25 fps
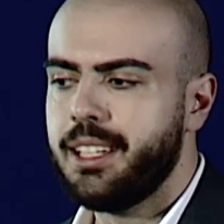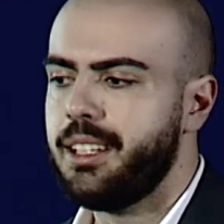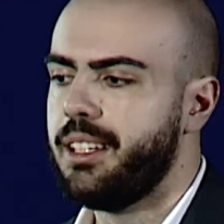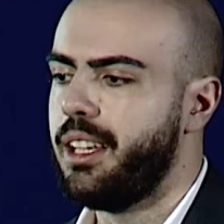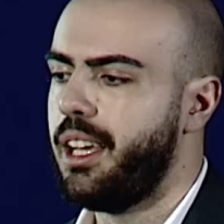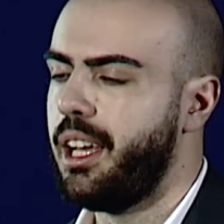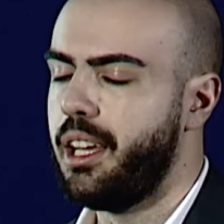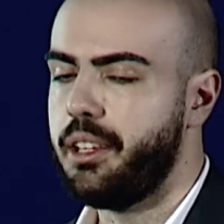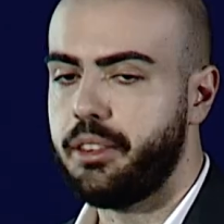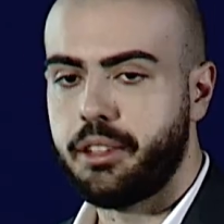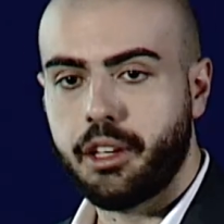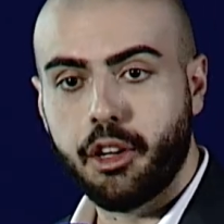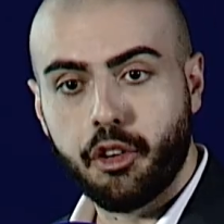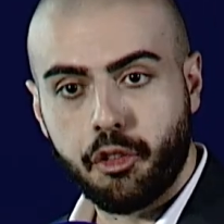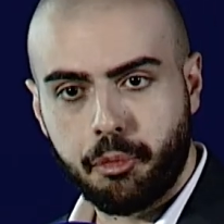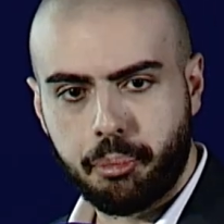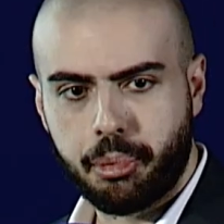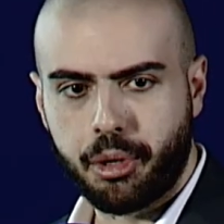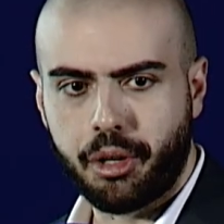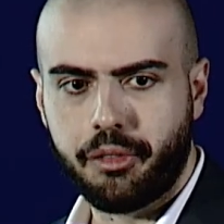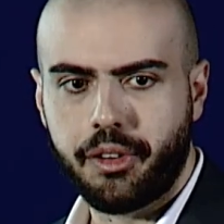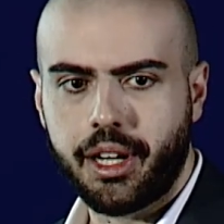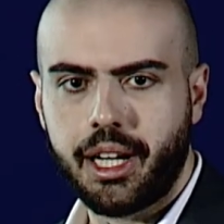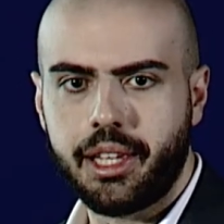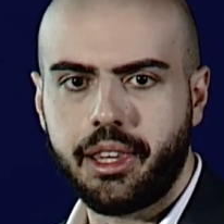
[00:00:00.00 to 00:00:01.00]
And if
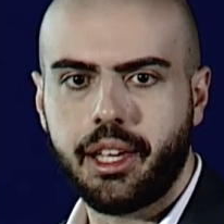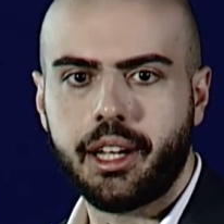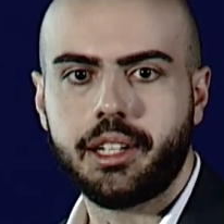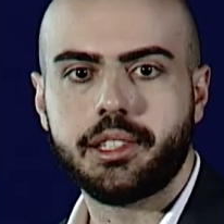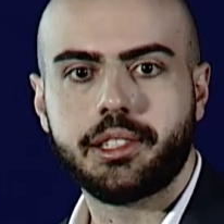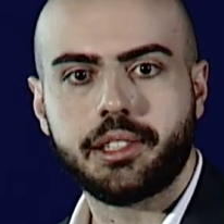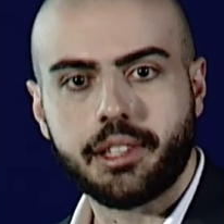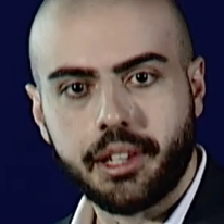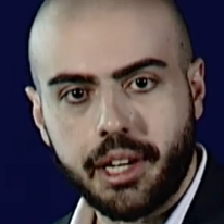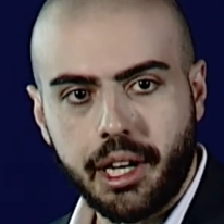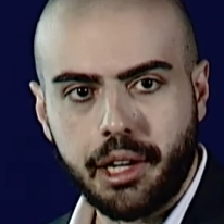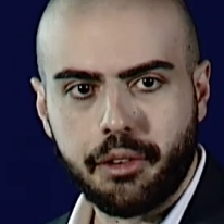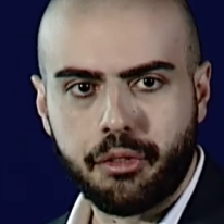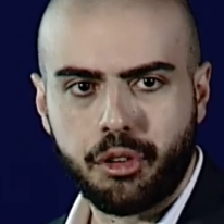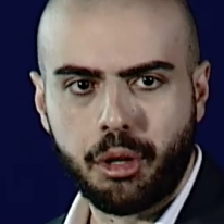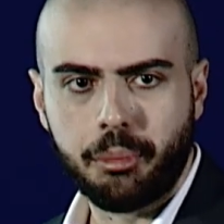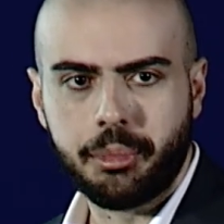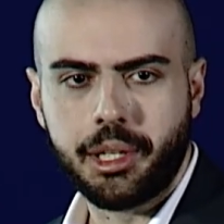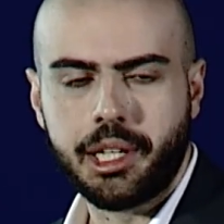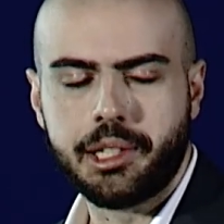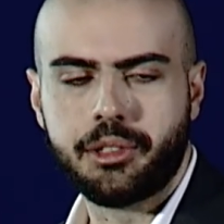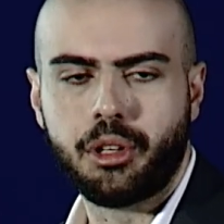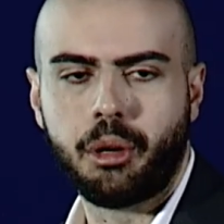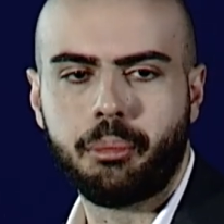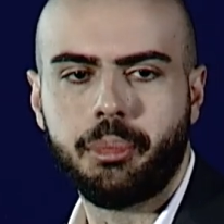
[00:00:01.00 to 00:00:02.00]
providers stray from
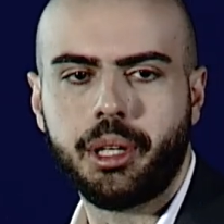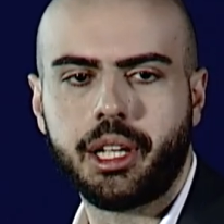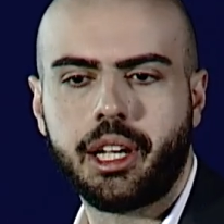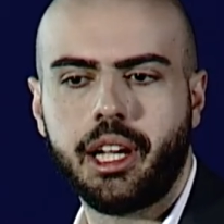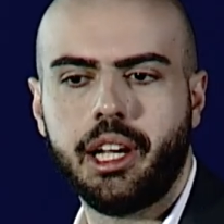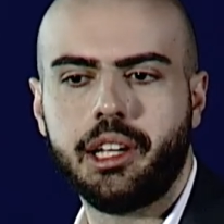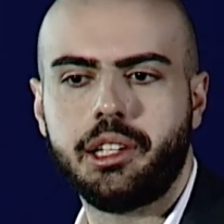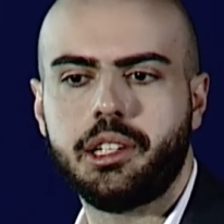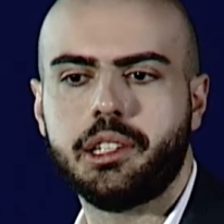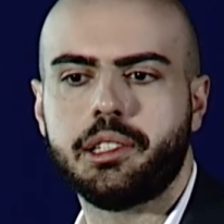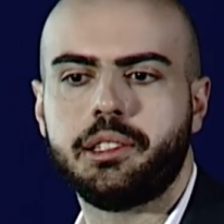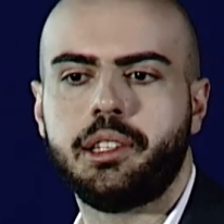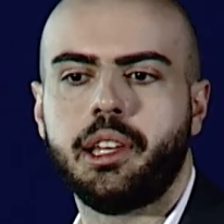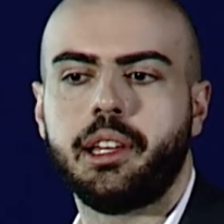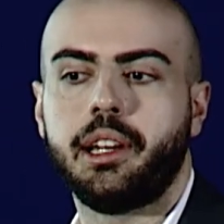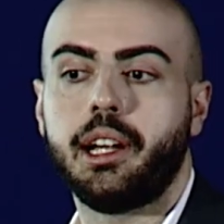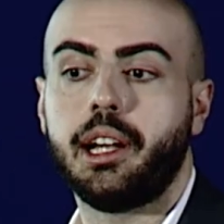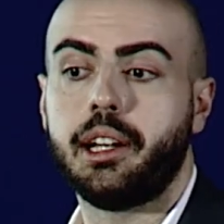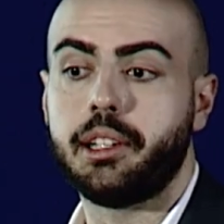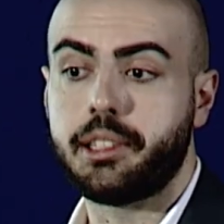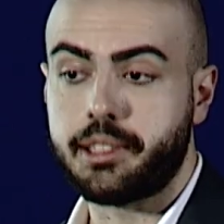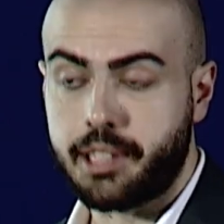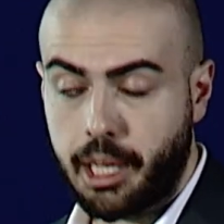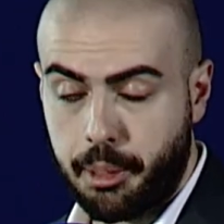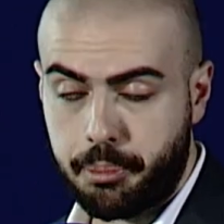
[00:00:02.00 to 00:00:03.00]
these obligations, there
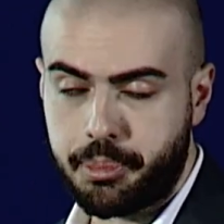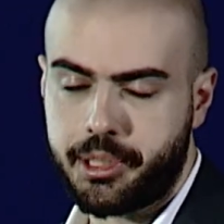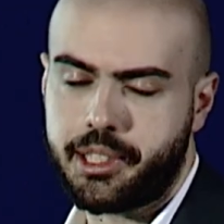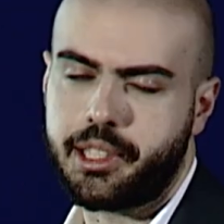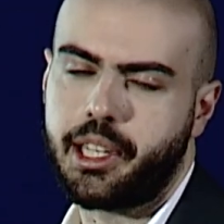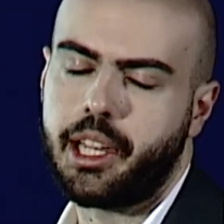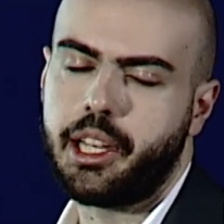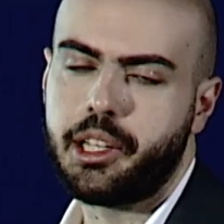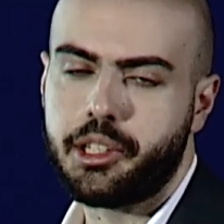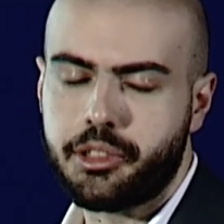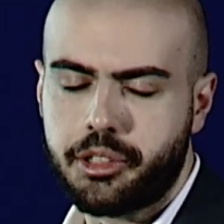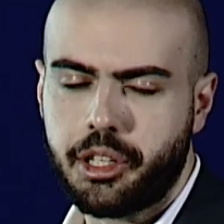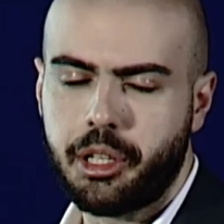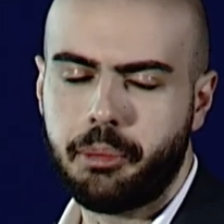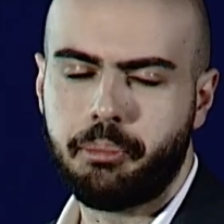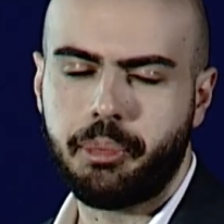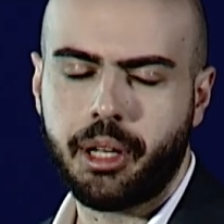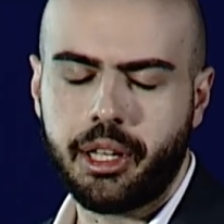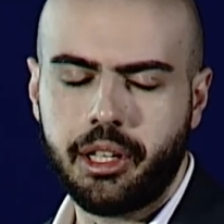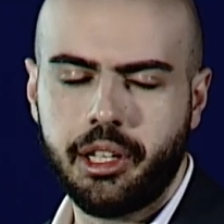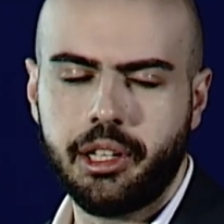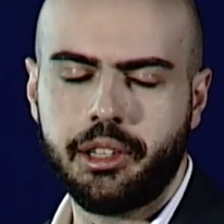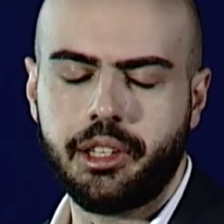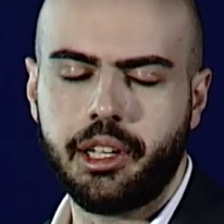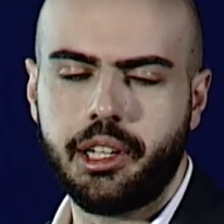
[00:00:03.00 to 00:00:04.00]
are substantial
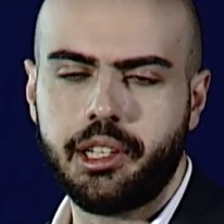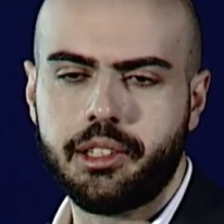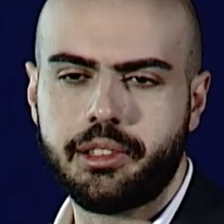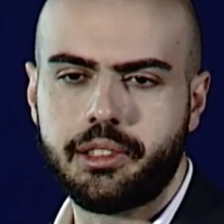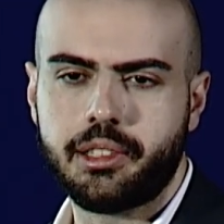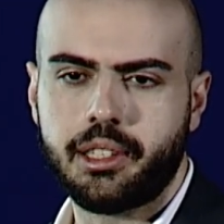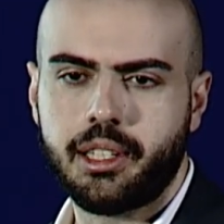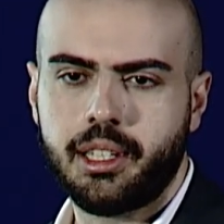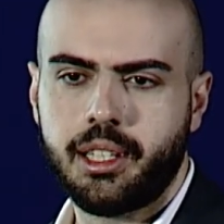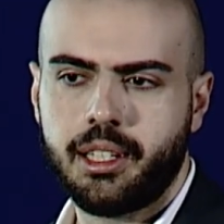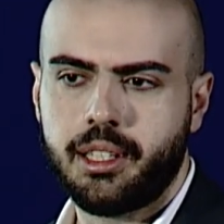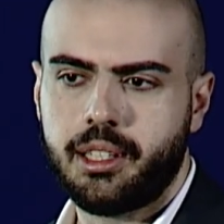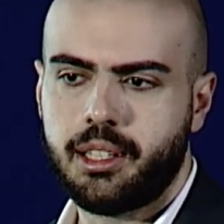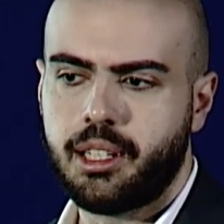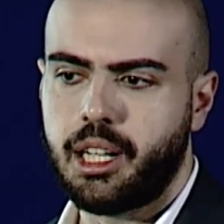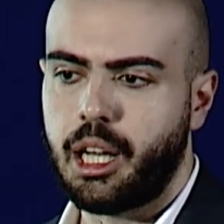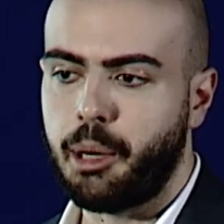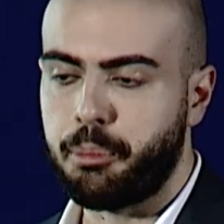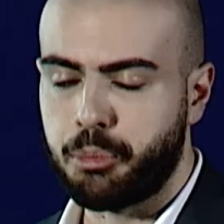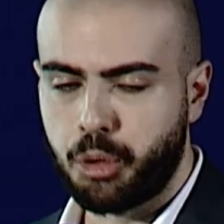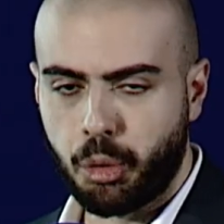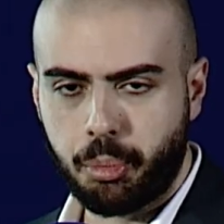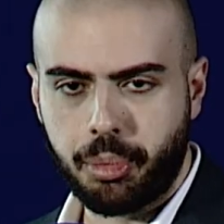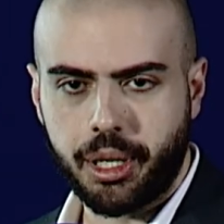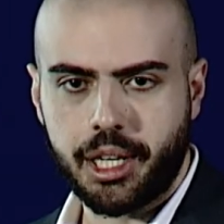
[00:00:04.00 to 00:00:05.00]
penalties,
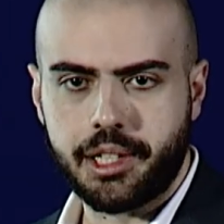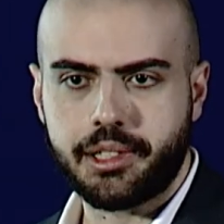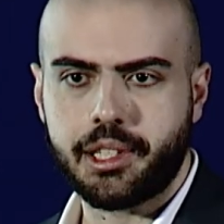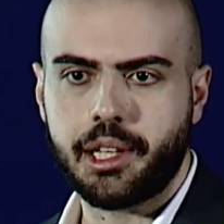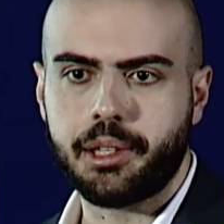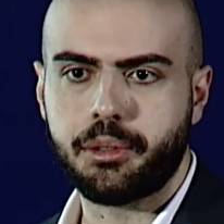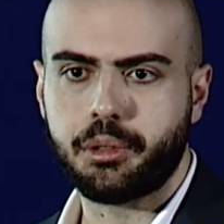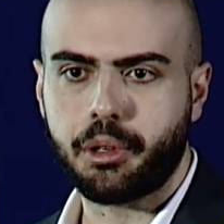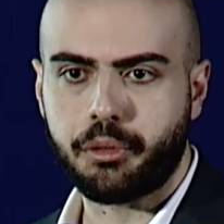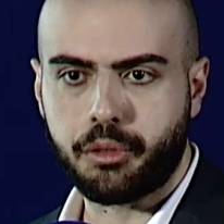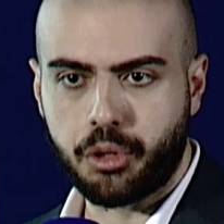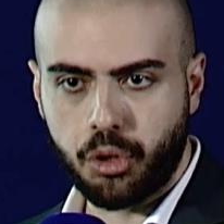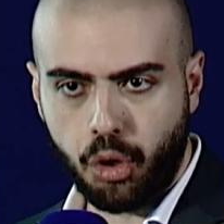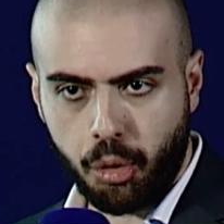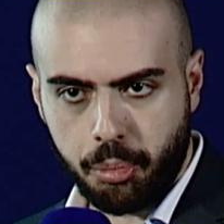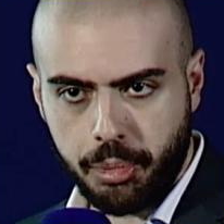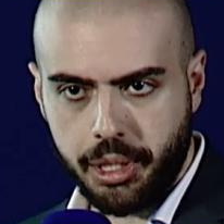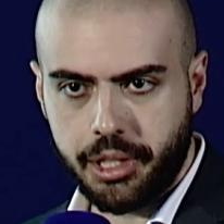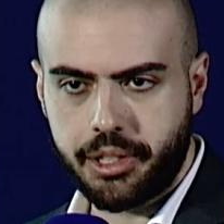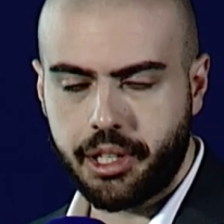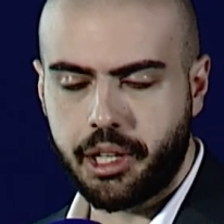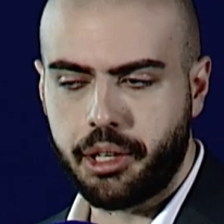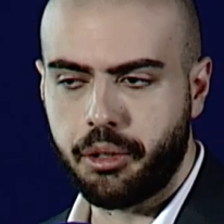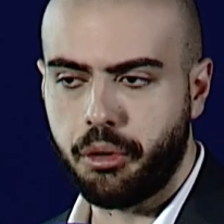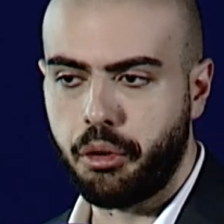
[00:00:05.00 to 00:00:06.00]
up to % of global
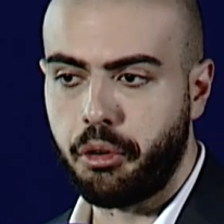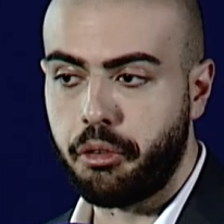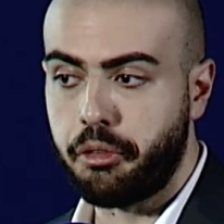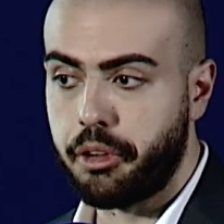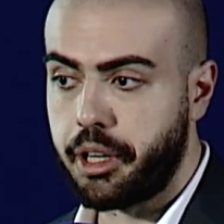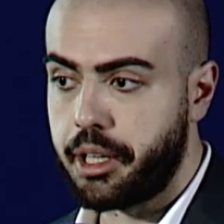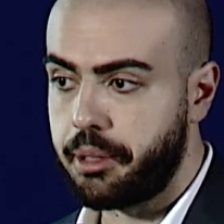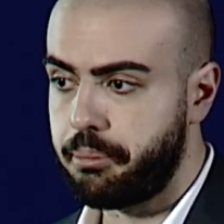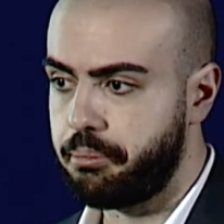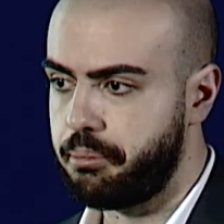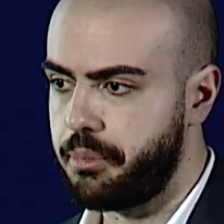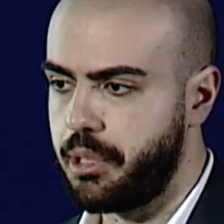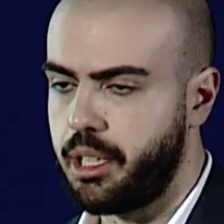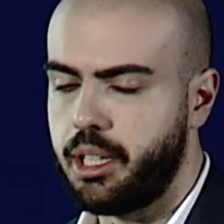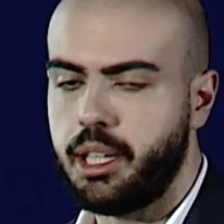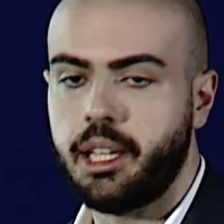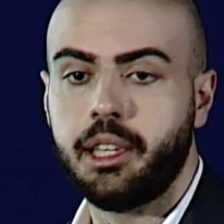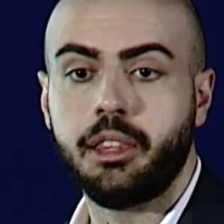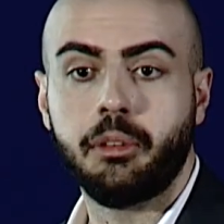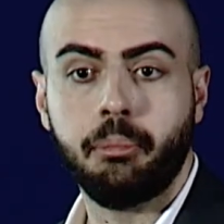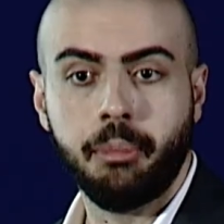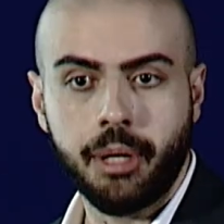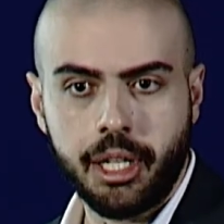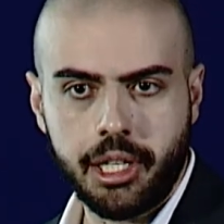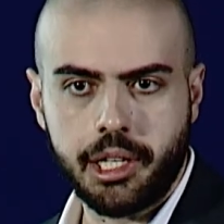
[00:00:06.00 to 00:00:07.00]
turnover
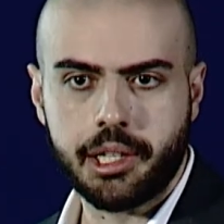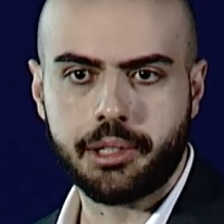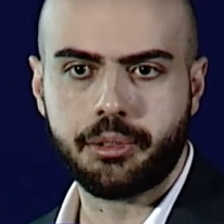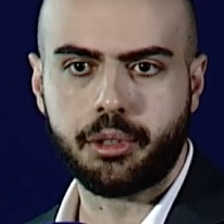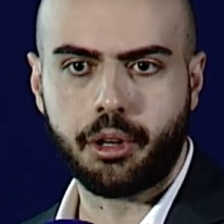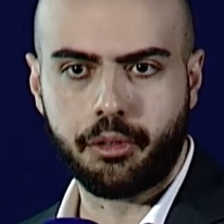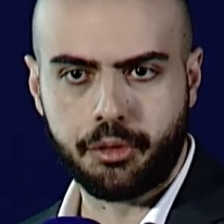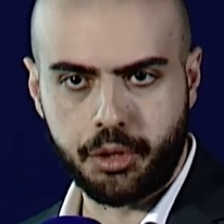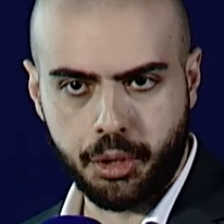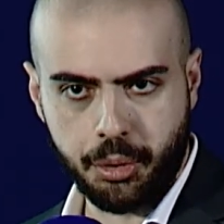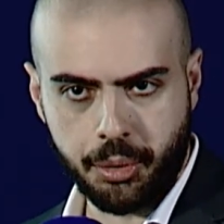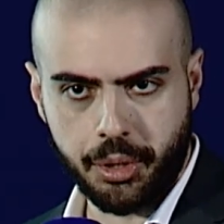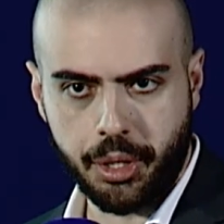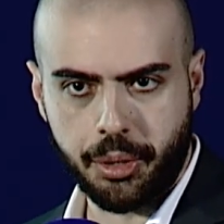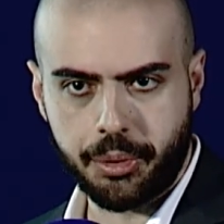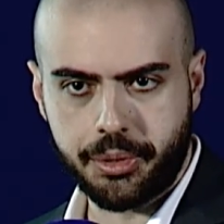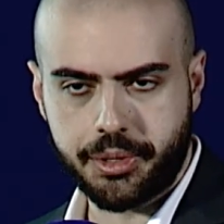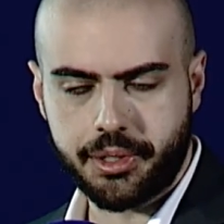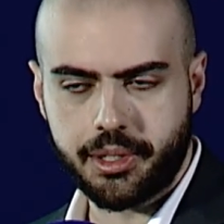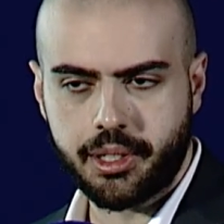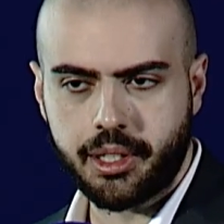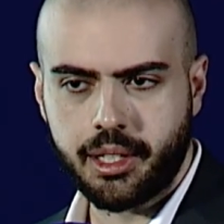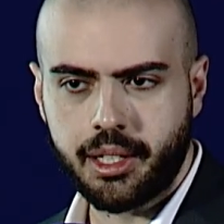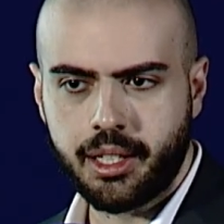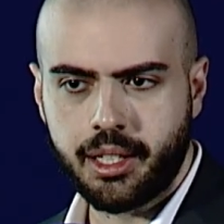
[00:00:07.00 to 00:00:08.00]
and millions of euros